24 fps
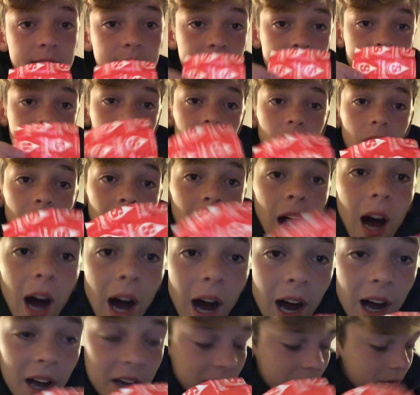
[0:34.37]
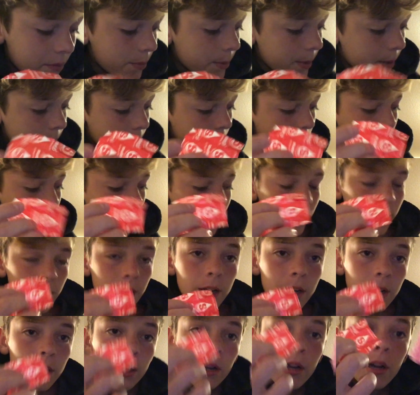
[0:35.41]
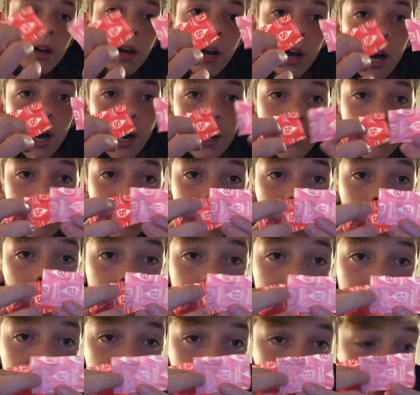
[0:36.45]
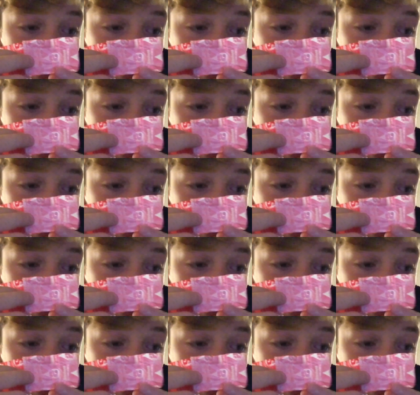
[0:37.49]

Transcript: is I've been unwrapping